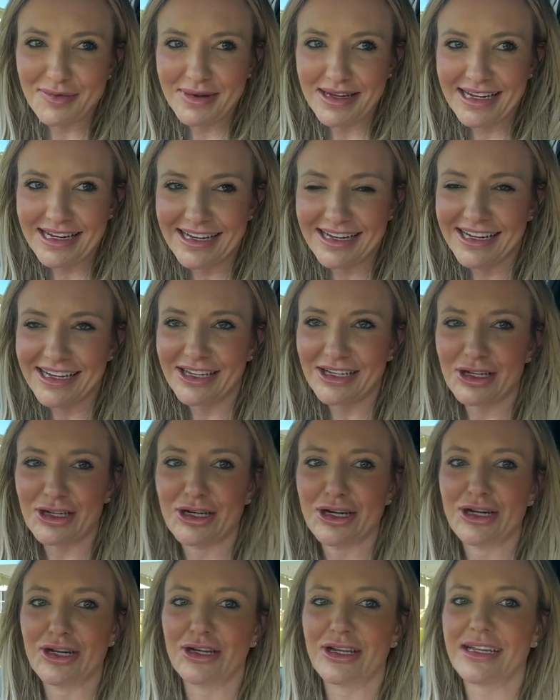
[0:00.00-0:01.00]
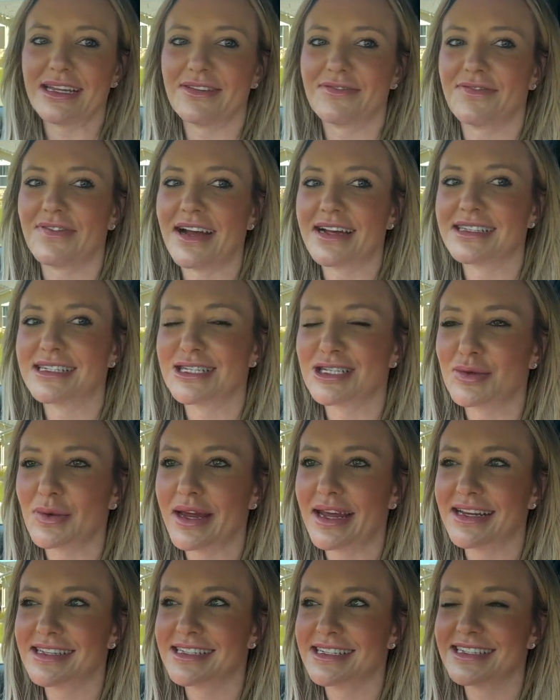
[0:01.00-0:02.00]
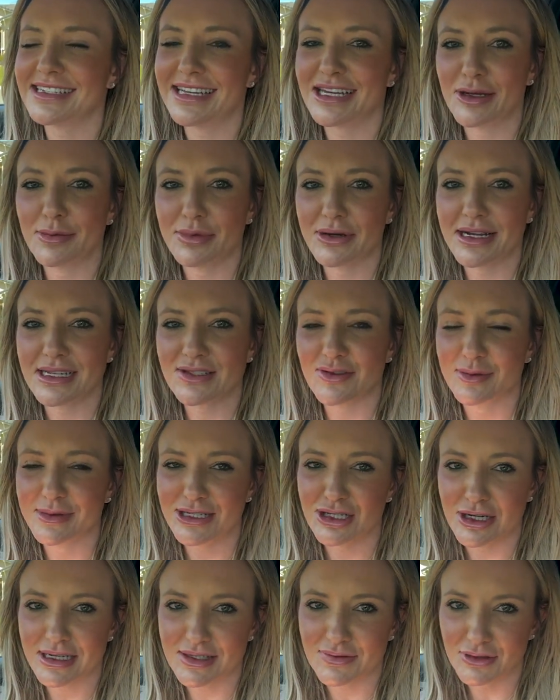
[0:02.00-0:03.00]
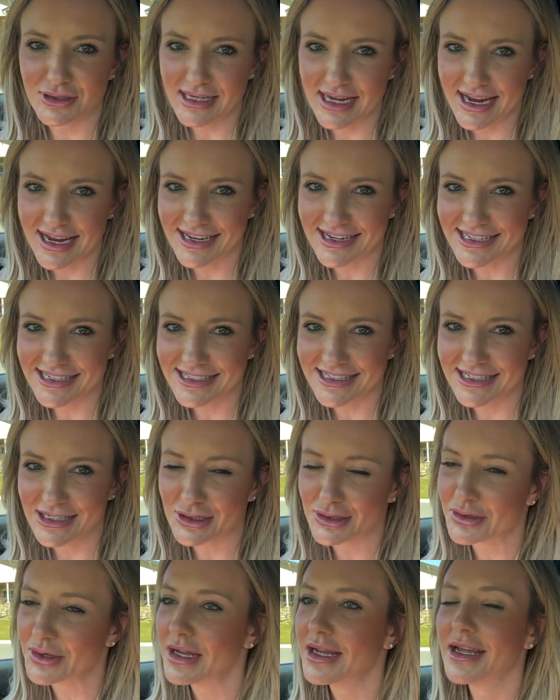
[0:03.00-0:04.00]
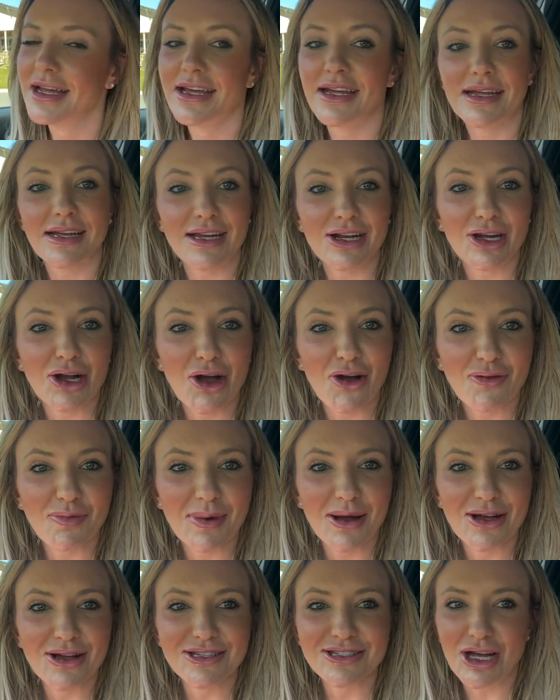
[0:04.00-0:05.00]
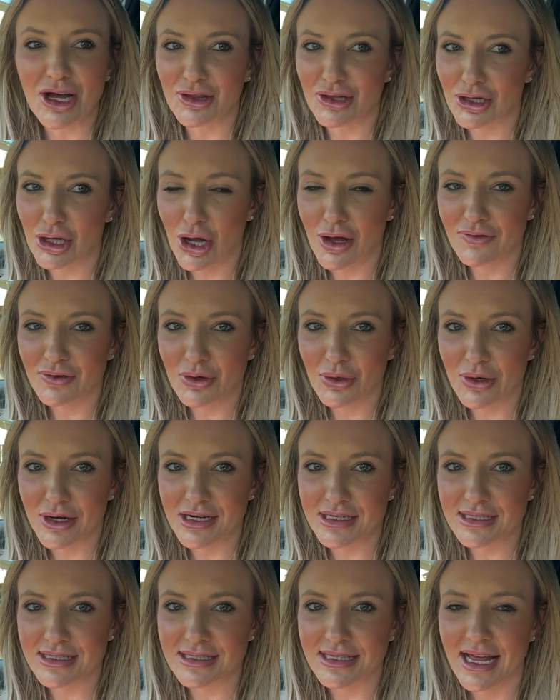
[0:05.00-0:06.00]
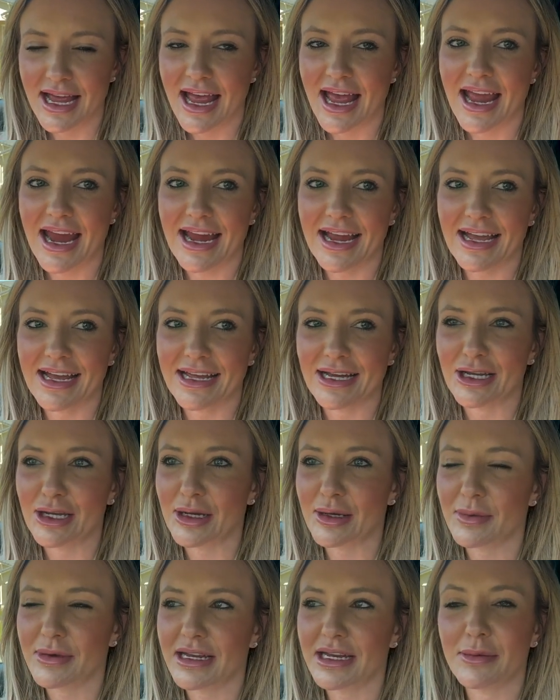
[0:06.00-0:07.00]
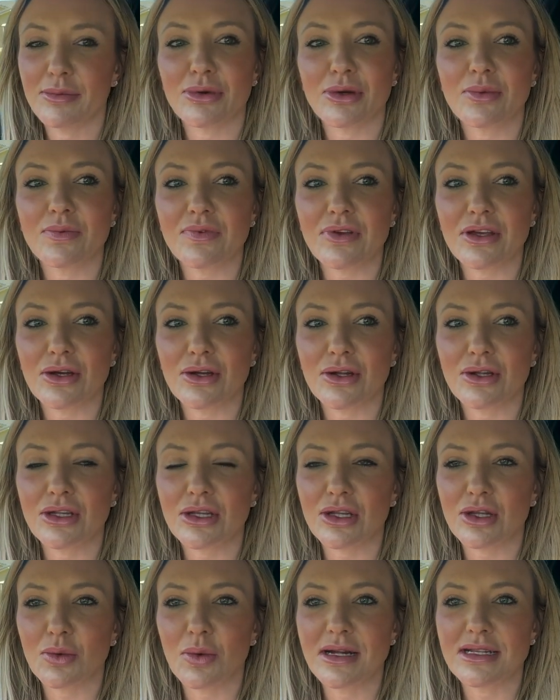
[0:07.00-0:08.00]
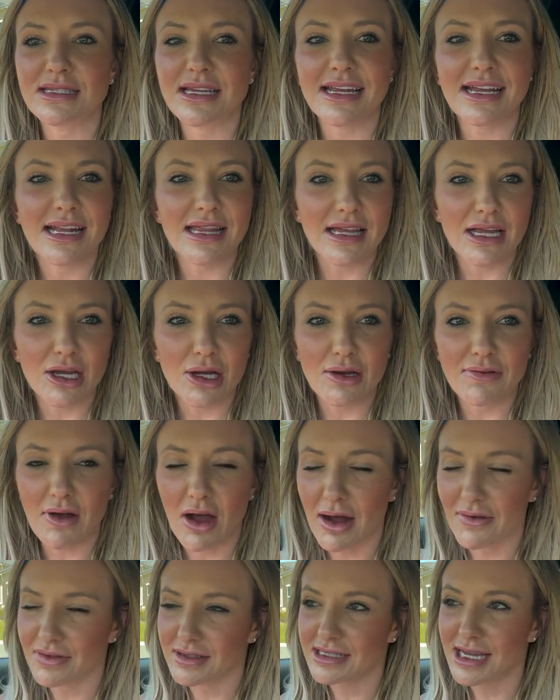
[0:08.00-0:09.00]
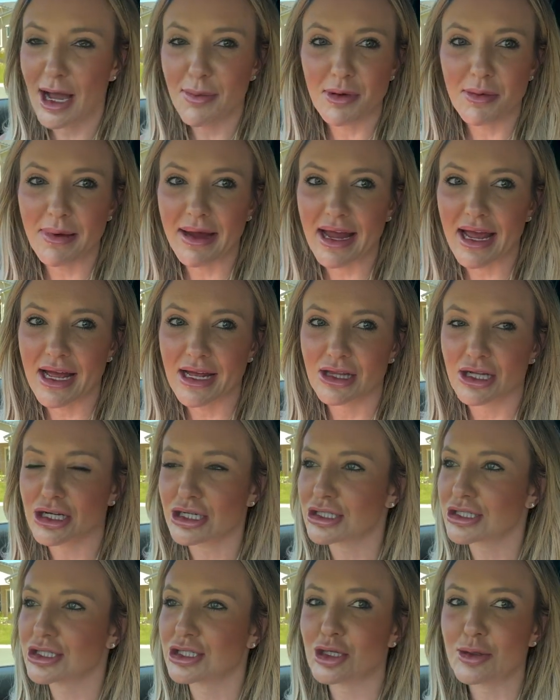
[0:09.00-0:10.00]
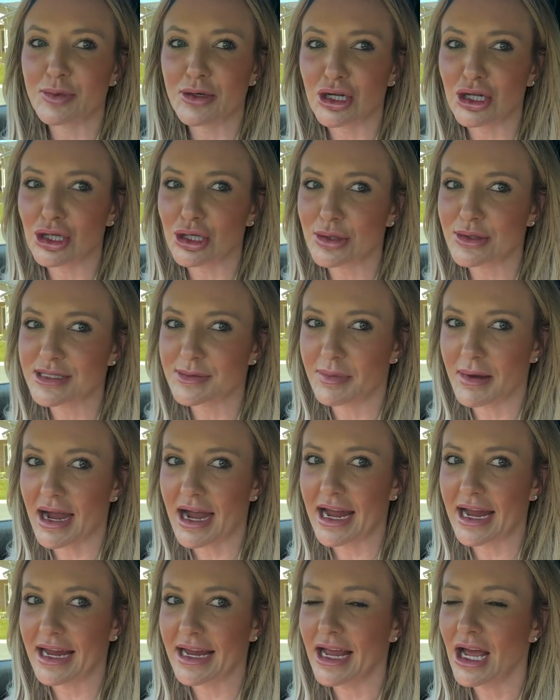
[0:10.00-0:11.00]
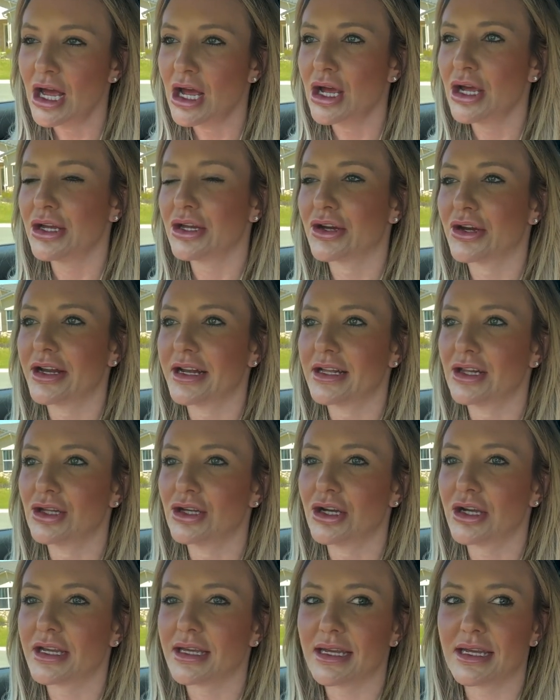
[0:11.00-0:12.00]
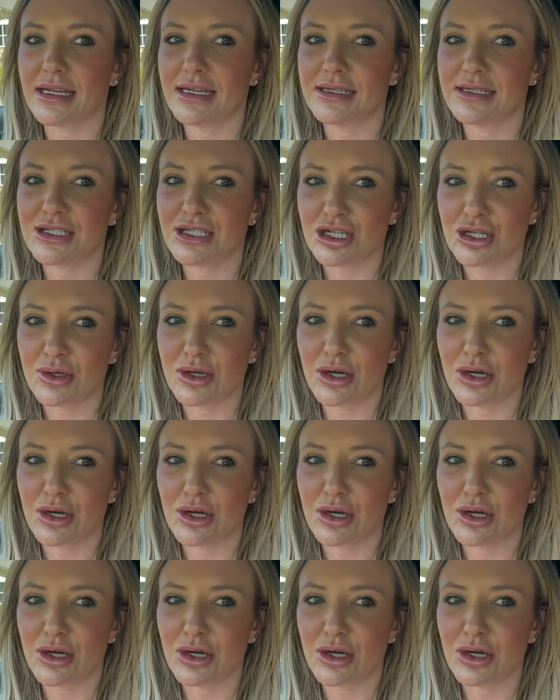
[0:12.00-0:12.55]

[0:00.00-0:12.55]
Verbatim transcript: me, your fastest way to decompress from a stressful day is to hit golf balls on the golf course. And in Broomfield, the ones I can think of off the top of my head that are super close by, you're gonna look into